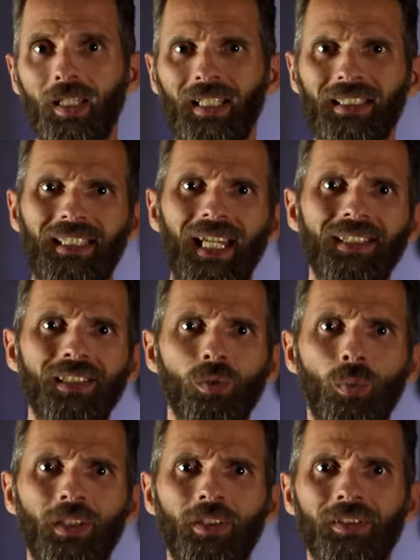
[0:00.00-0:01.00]
In cases
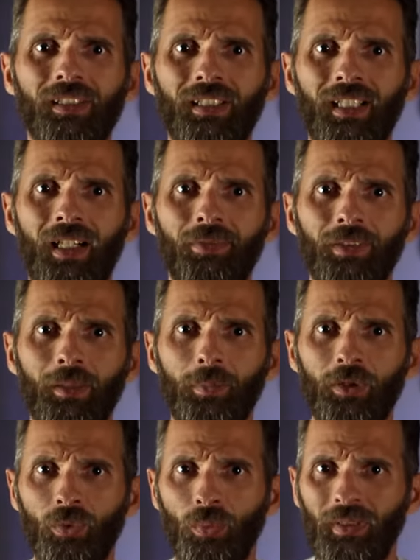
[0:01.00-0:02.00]
where there is a conflict
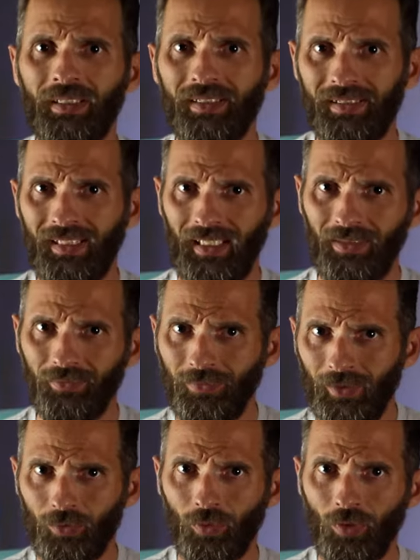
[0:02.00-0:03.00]
between state and
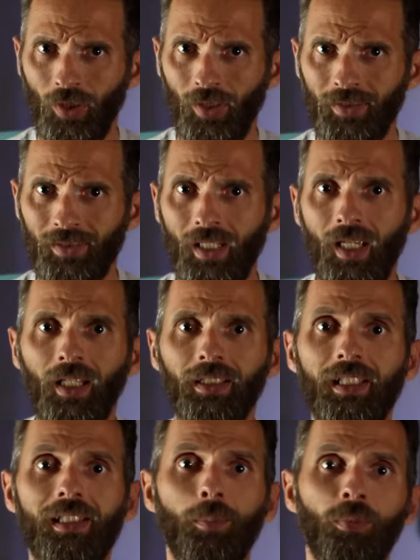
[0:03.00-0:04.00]
federal laws,
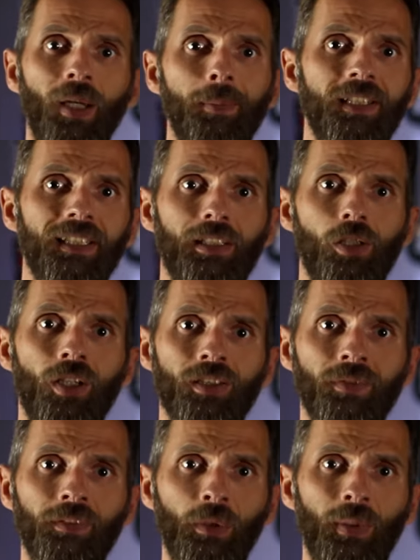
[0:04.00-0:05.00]
the Supremacy Clause
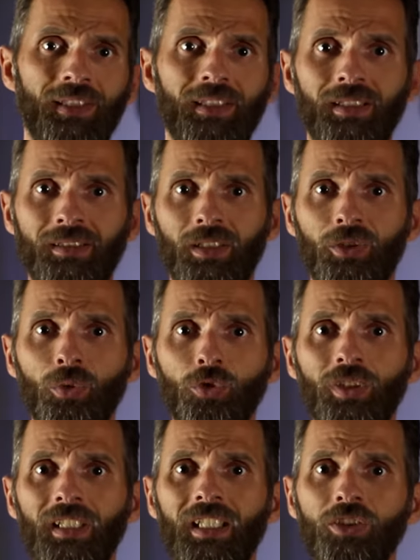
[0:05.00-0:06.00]
of the U.S.
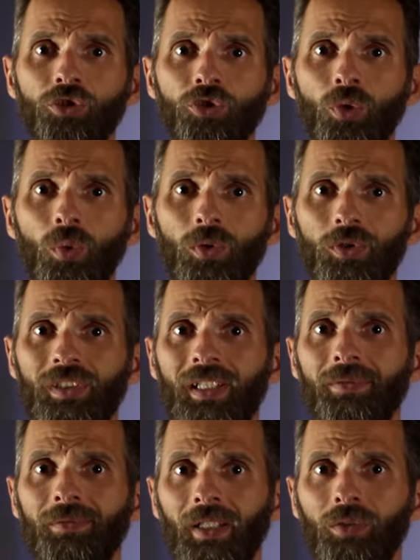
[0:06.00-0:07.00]
Constitution ensures
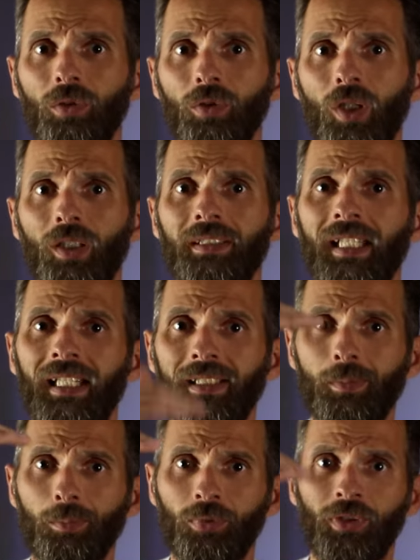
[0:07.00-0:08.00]
that federal law
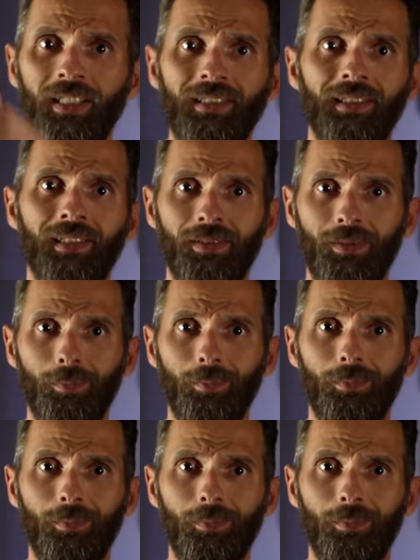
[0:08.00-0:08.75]
takes precedence.